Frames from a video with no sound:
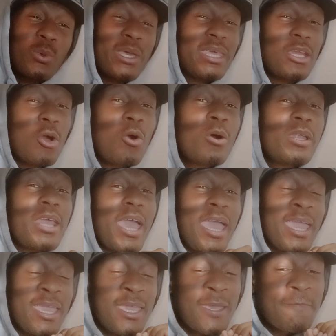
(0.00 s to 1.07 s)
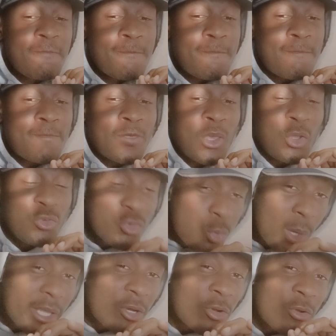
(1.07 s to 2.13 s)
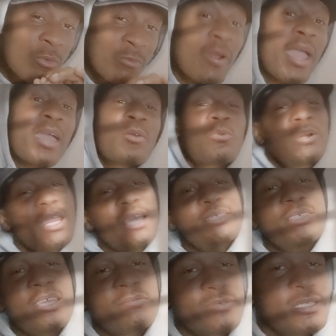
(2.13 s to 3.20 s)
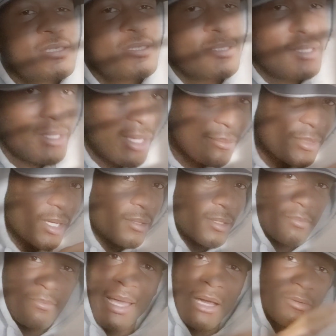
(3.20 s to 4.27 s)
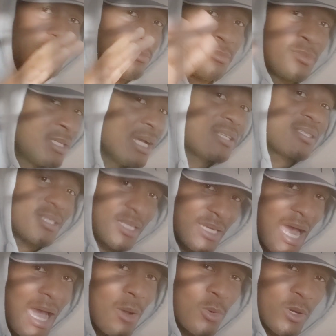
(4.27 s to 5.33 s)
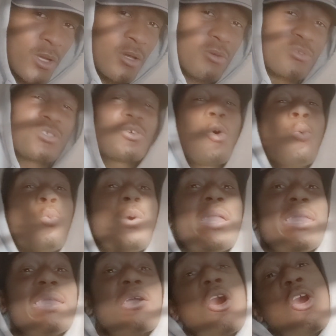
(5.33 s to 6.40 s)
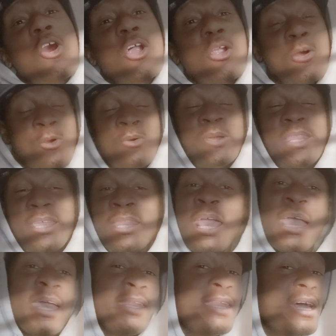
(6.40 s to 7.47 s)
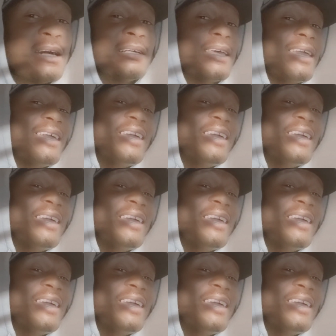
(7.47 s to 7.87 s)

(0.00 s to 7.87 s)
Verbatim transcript: went on a Twitter rant. When I say recently, I'm talking about just an hour ago. So we are on it. Now,